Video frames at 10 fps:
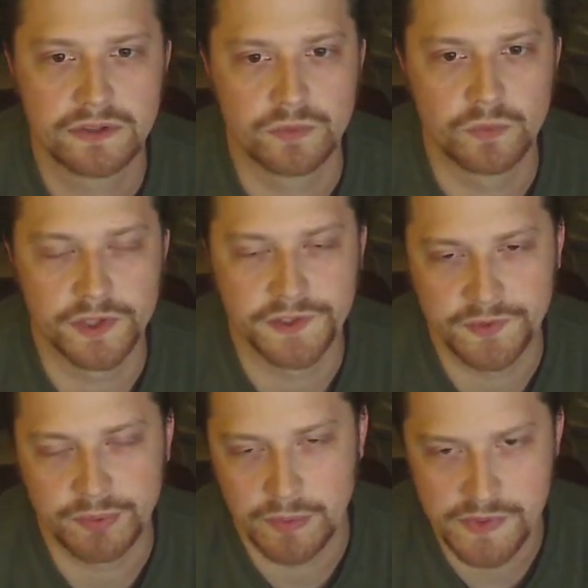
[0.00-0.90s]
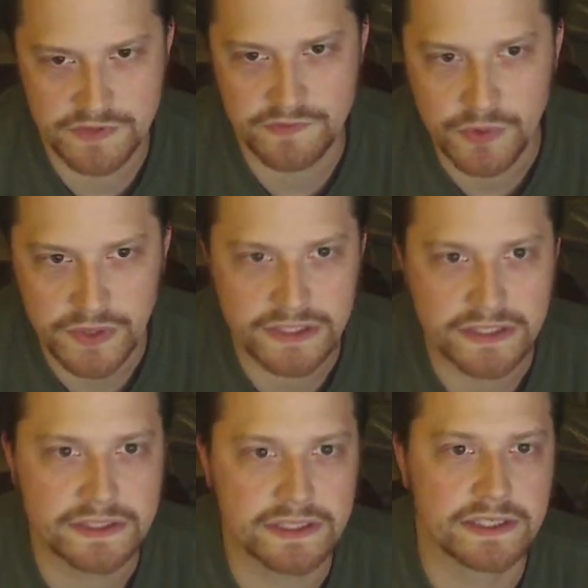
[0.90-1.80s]
what is the purpose of doing
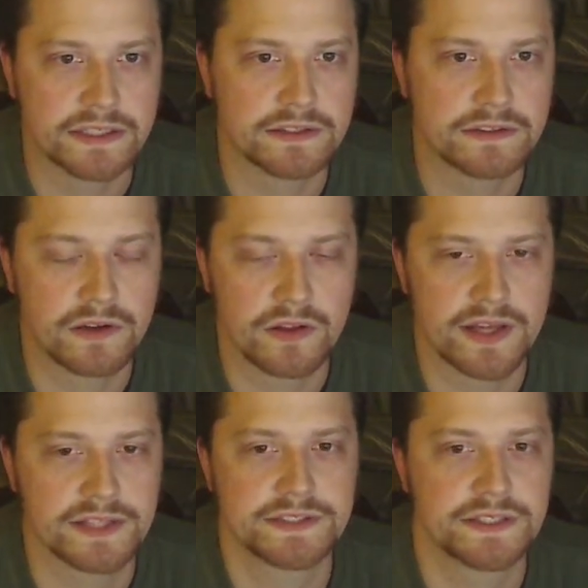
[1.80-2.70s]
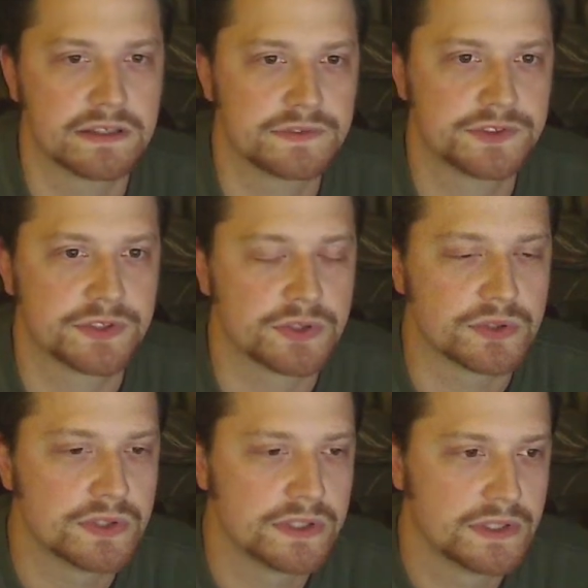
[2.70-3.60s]
it, and all that stuff. So
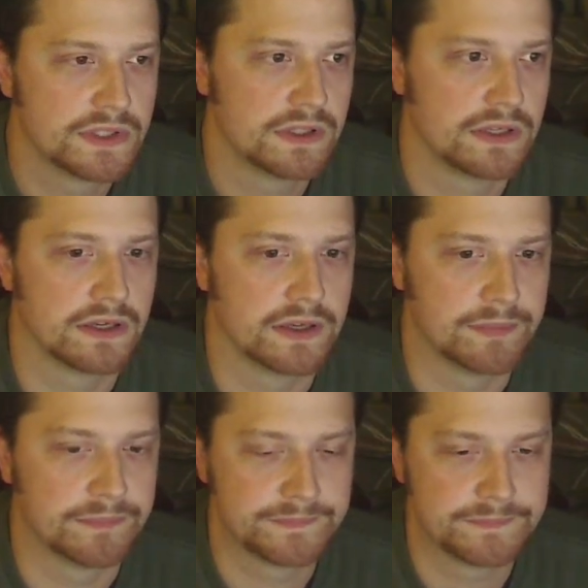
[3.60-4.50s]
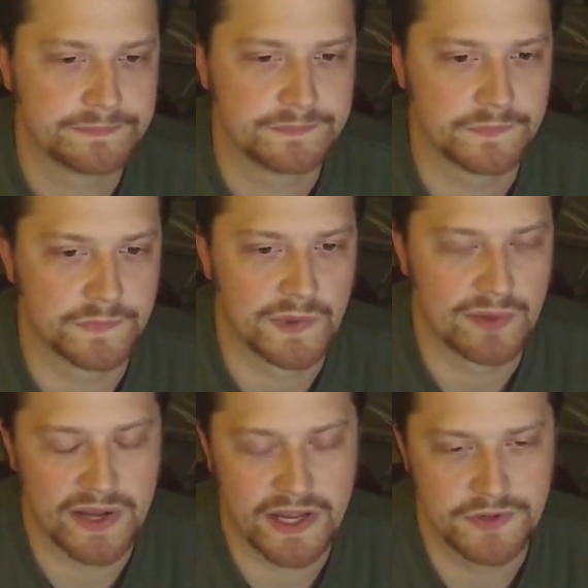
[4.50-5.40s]
um, by
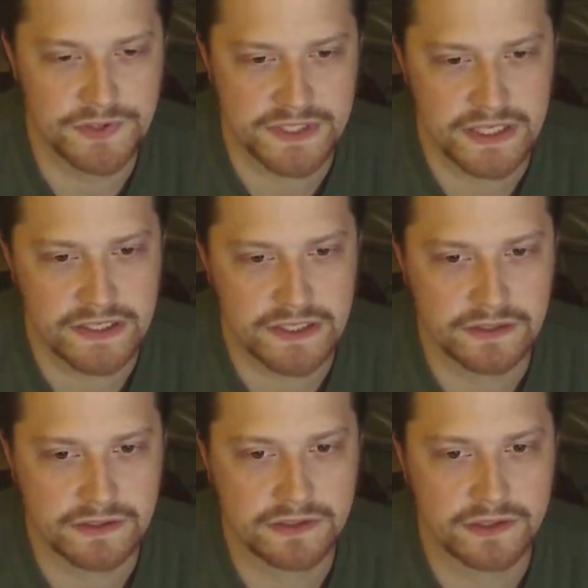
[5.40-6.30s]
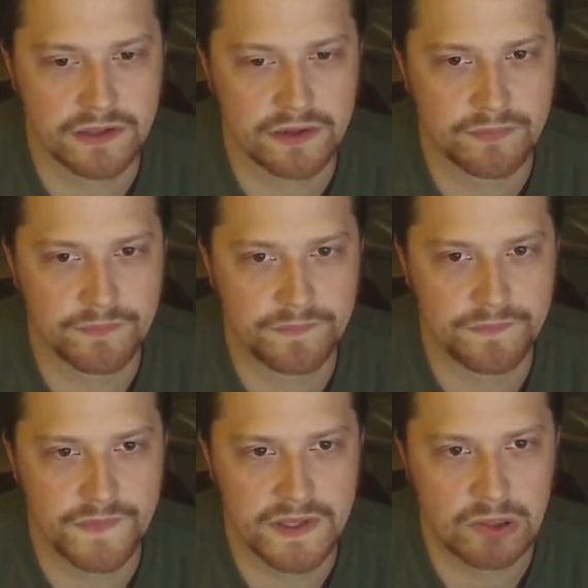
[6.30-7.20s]
my understanding, um,
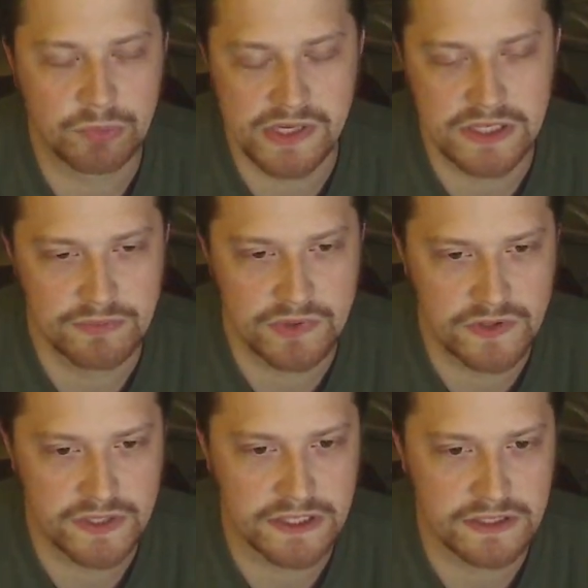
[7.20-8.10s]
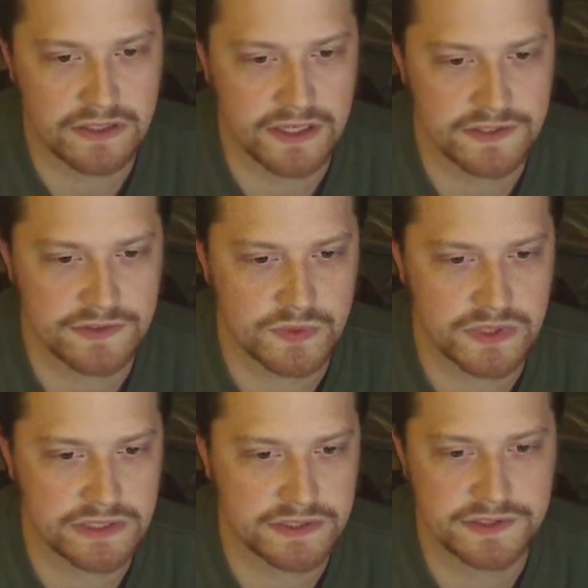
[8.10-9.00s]
the LP community, as it
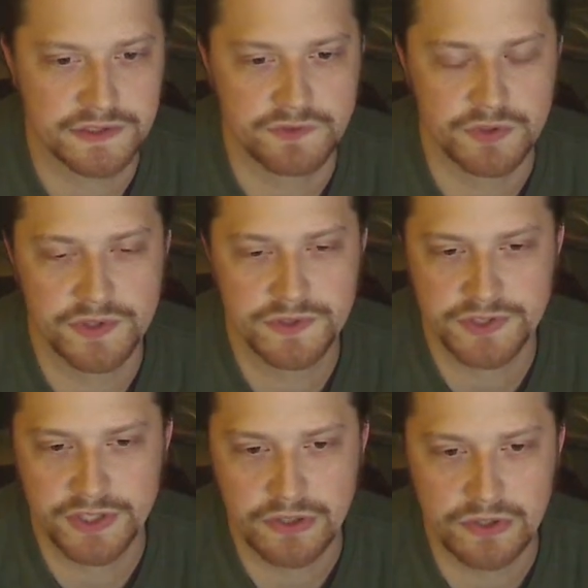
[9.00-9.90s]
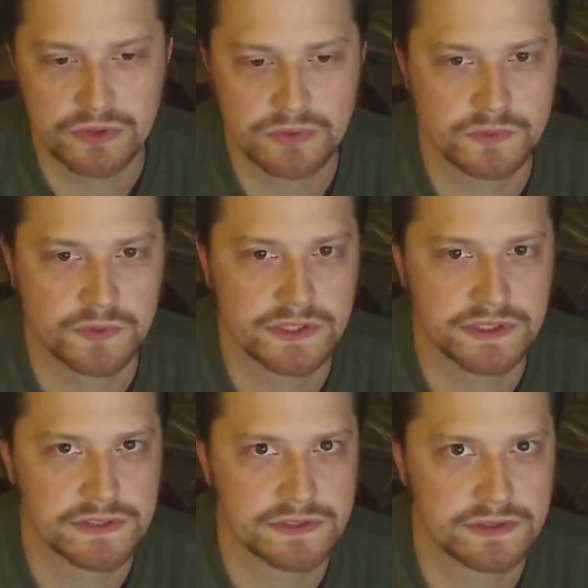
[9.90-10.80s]
was a few years ago,
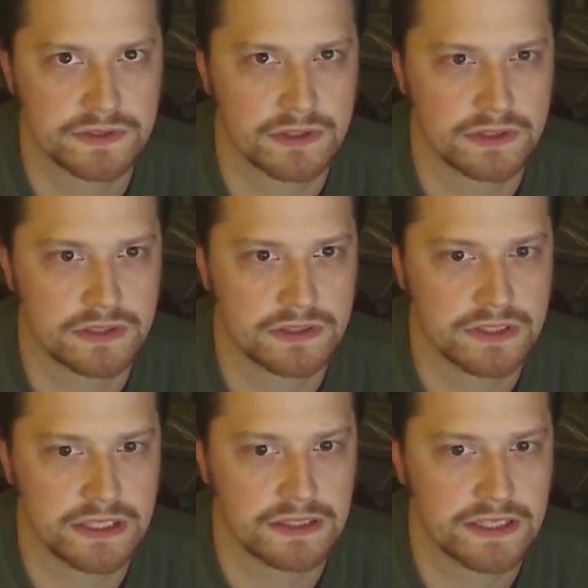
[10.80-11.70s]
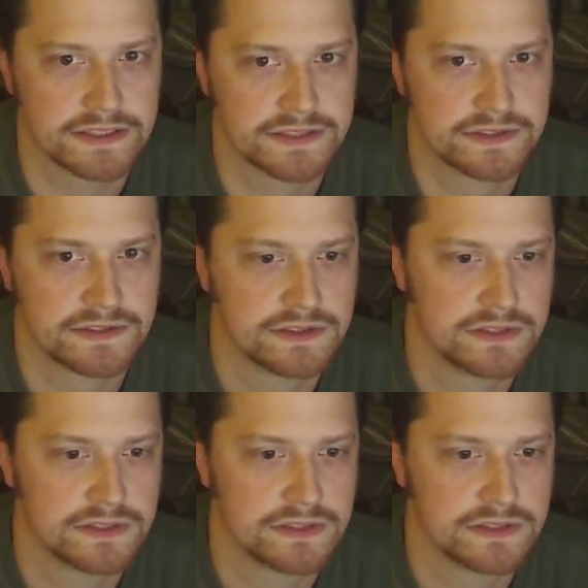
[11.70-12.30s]
was uh, a lot less